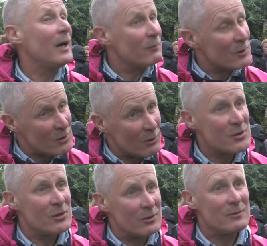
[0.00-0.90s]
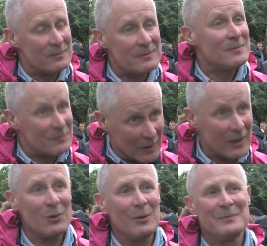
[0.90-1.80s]
I was also
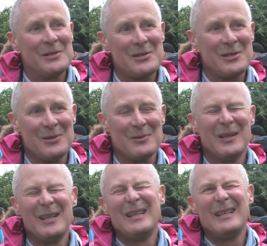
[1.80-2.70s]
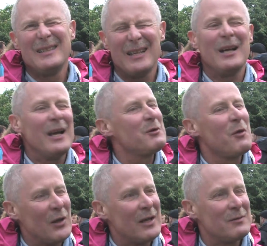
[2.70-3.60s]
welcome, so then I had
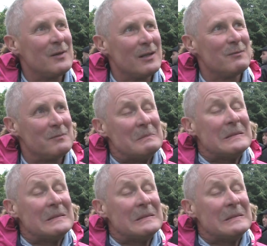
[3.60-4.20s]
to think, well,